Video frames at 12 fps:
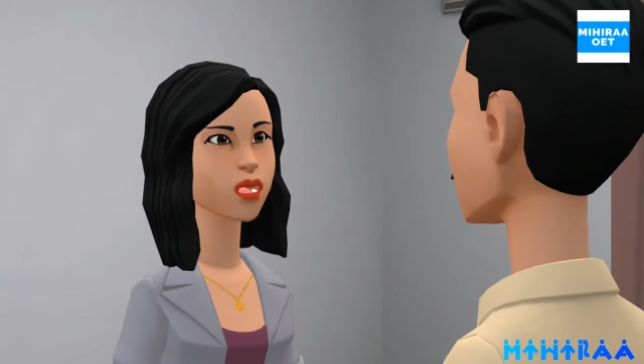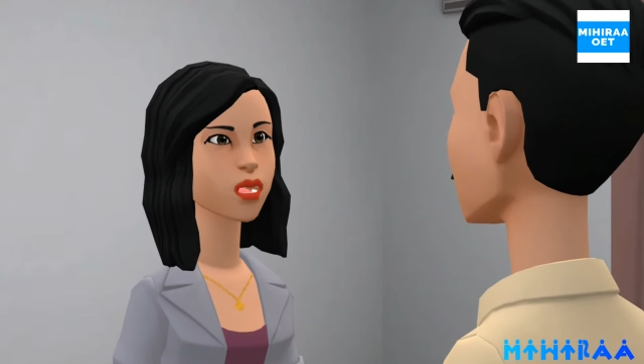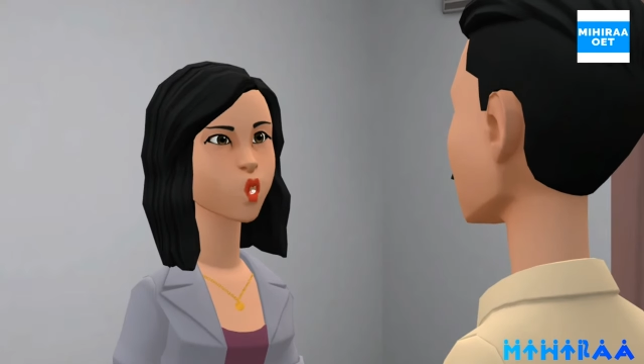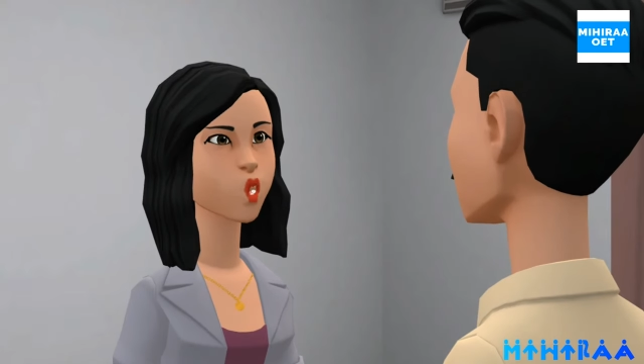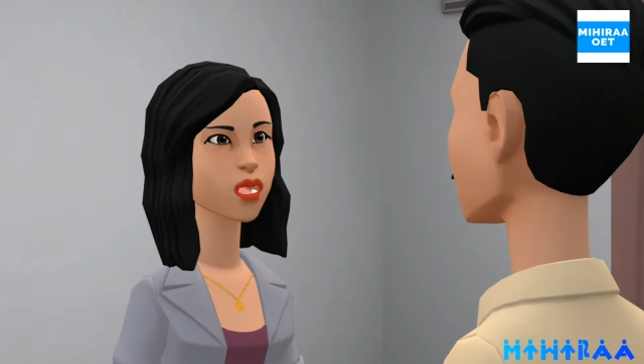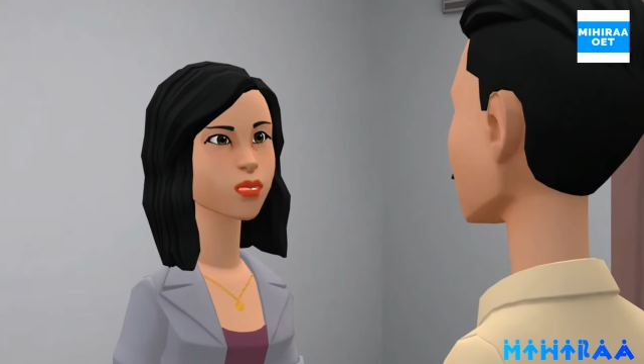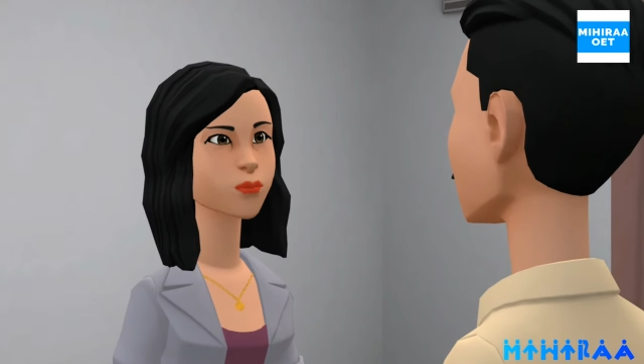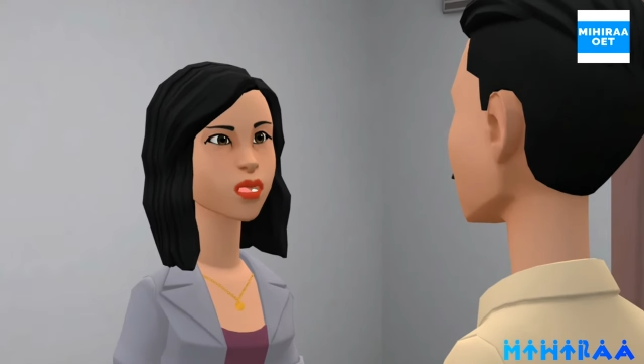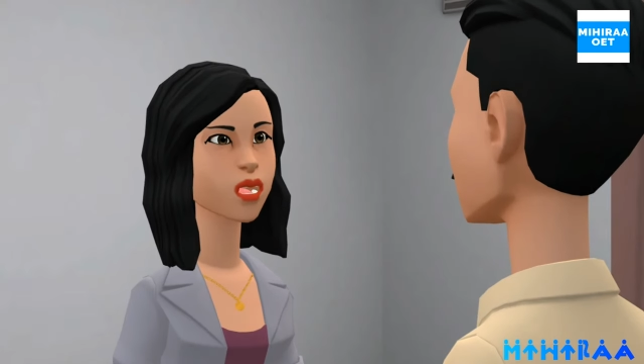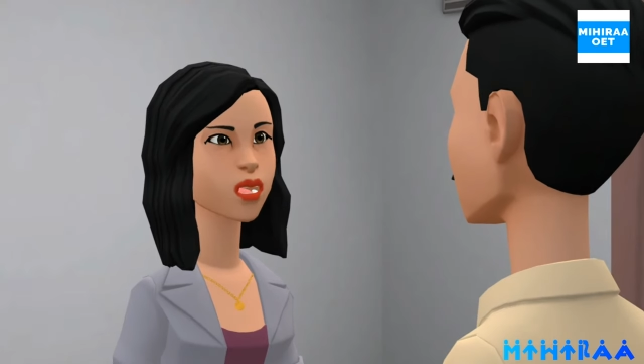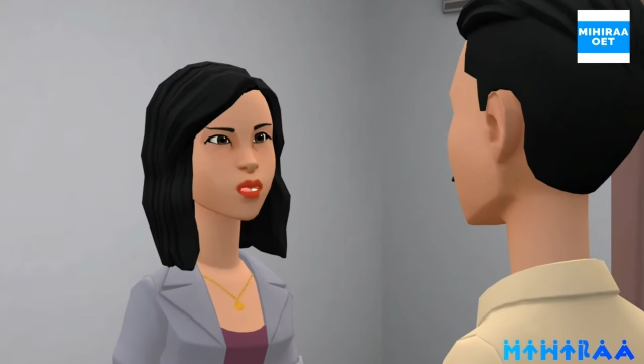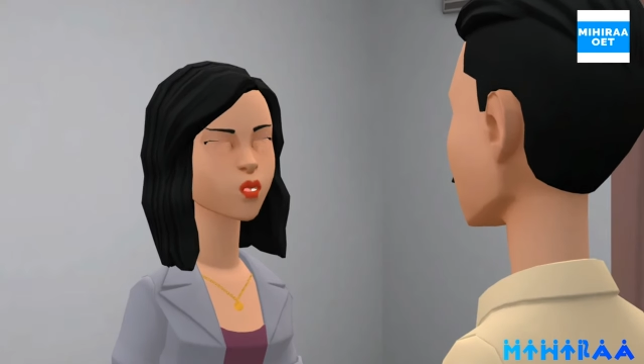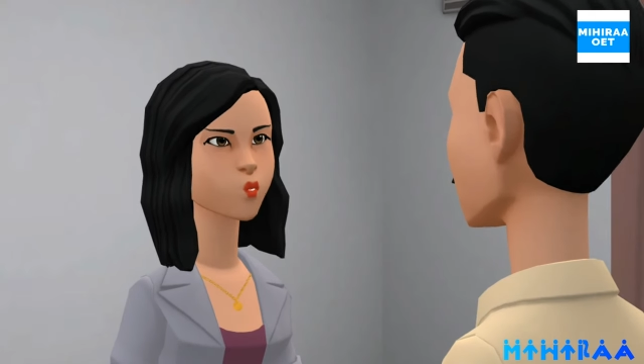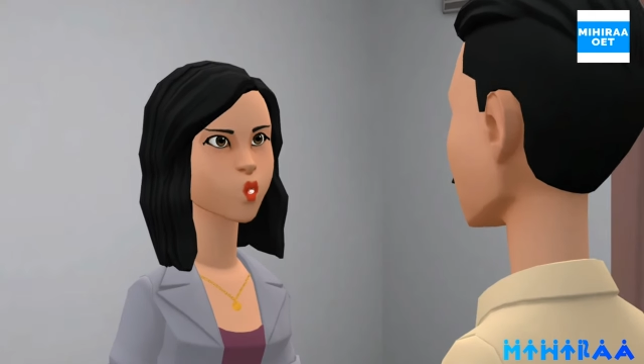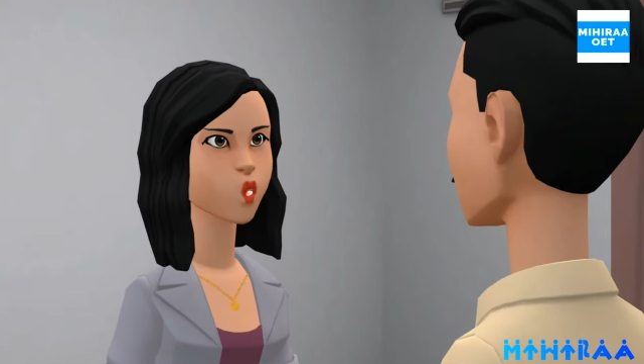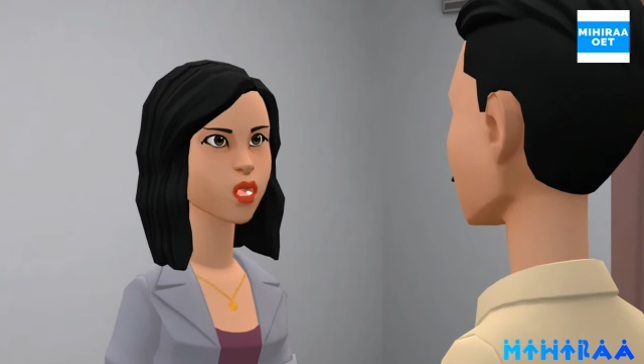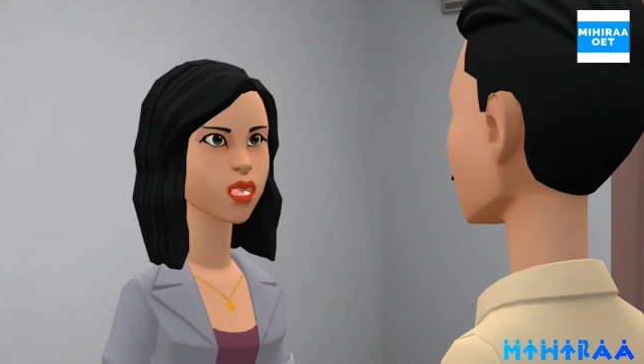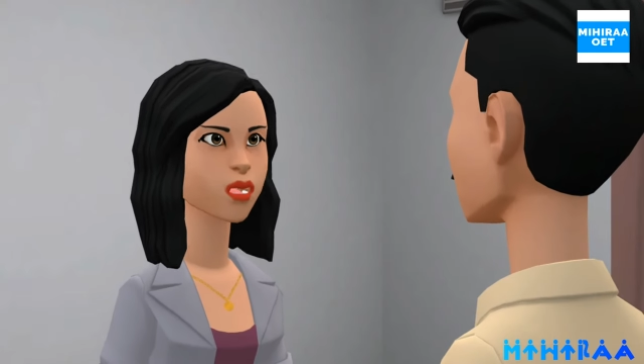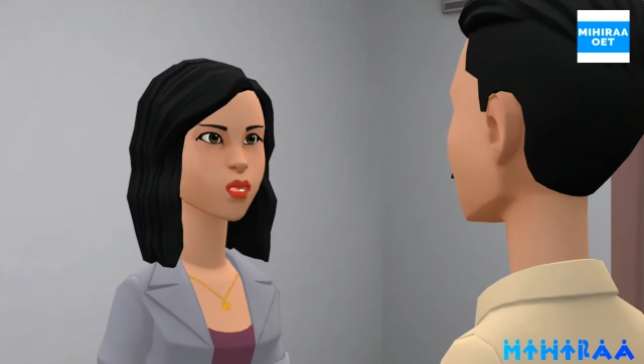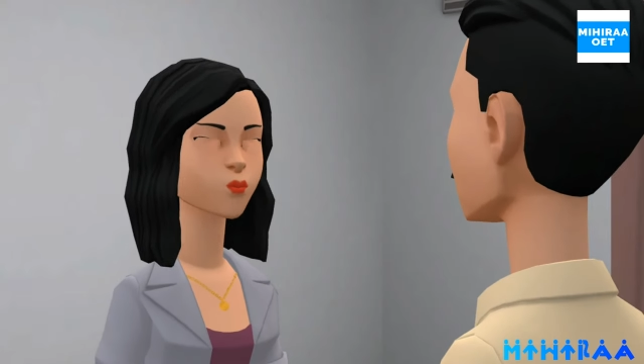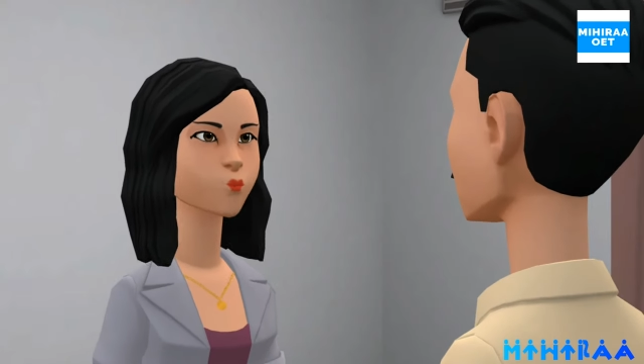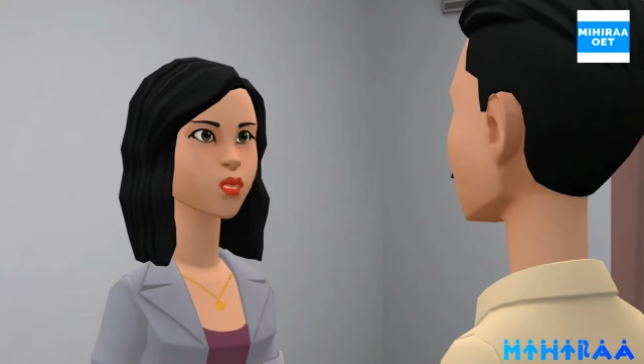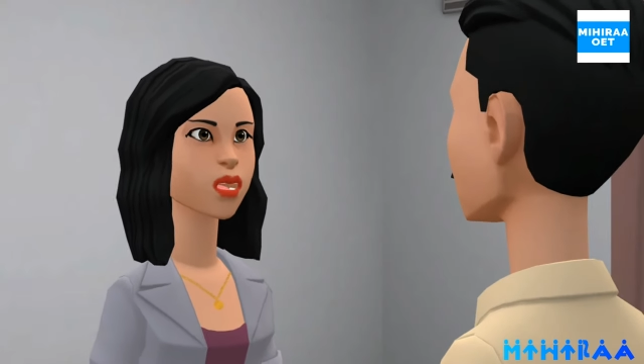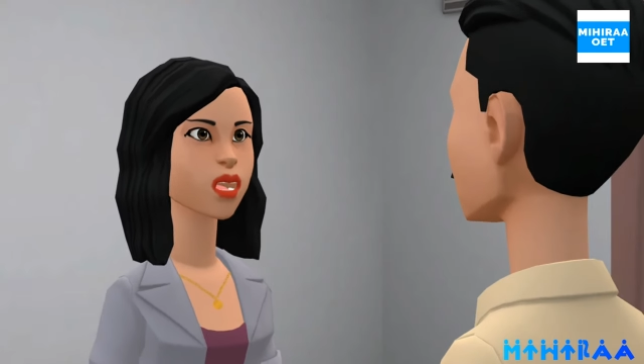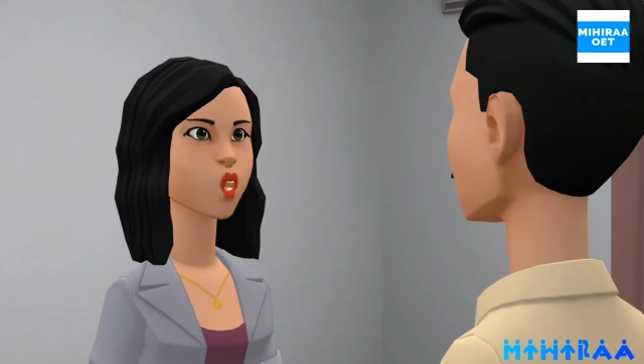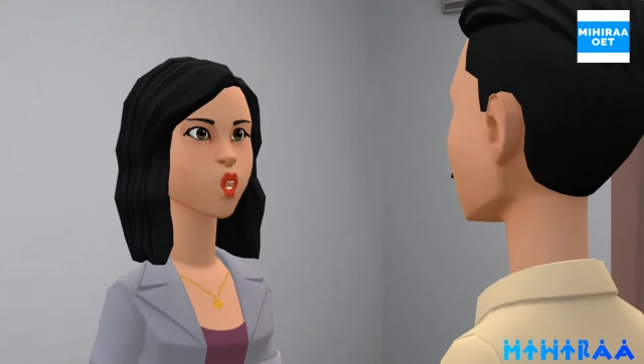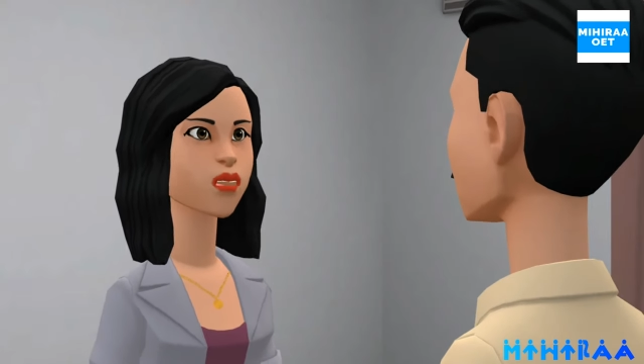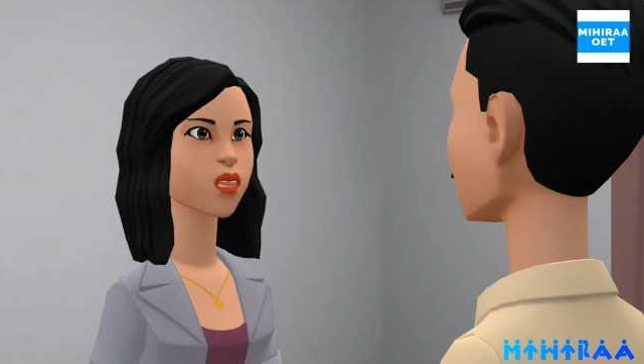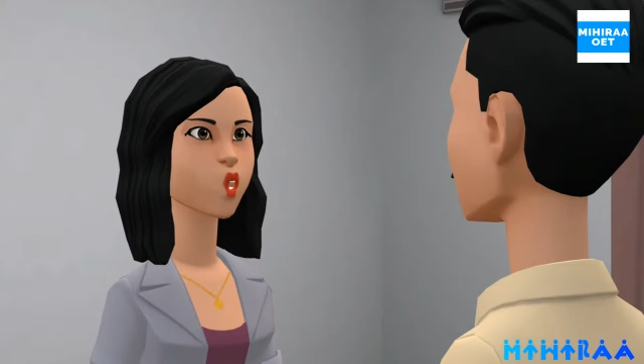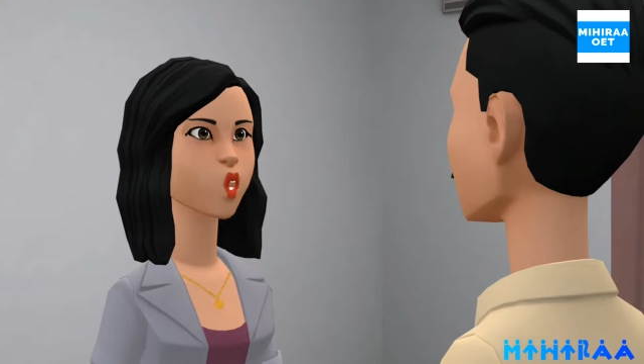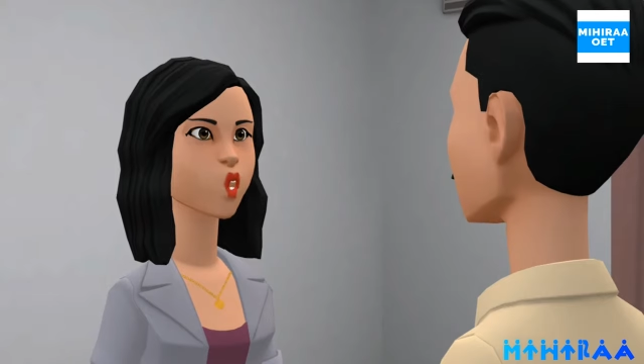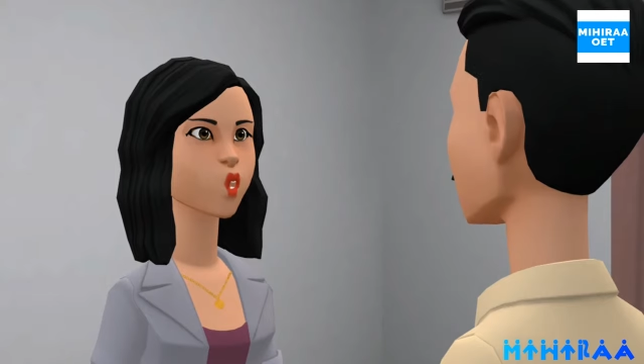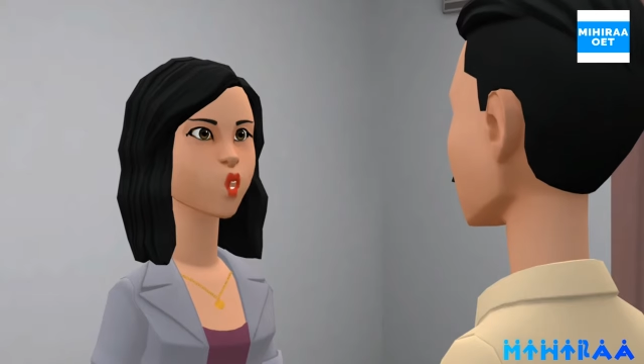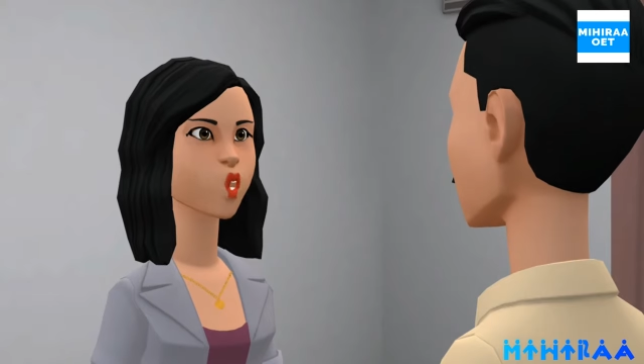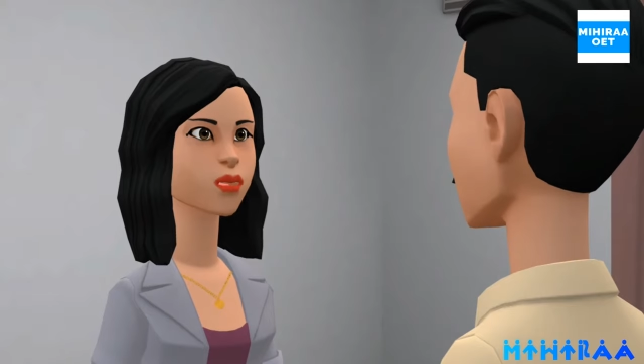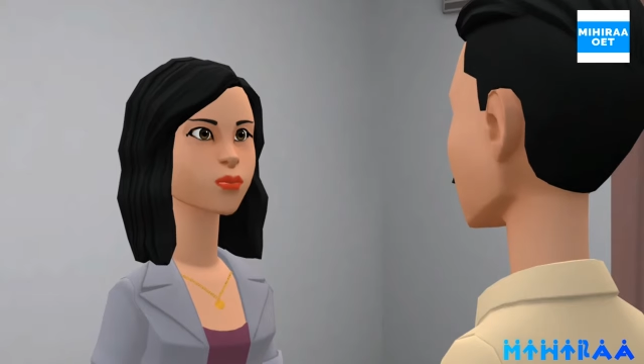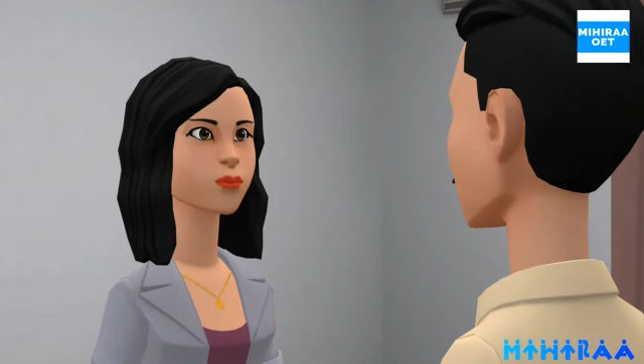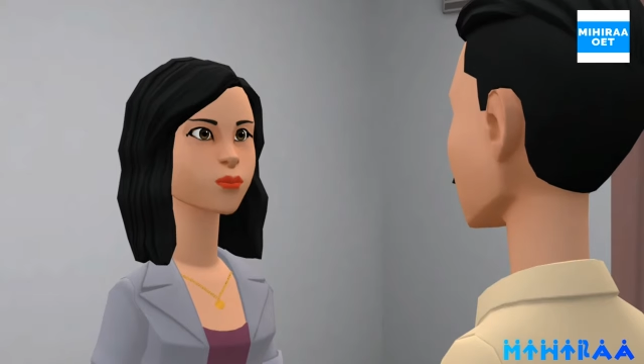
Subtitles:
and you can make notes on the role play card if you want to.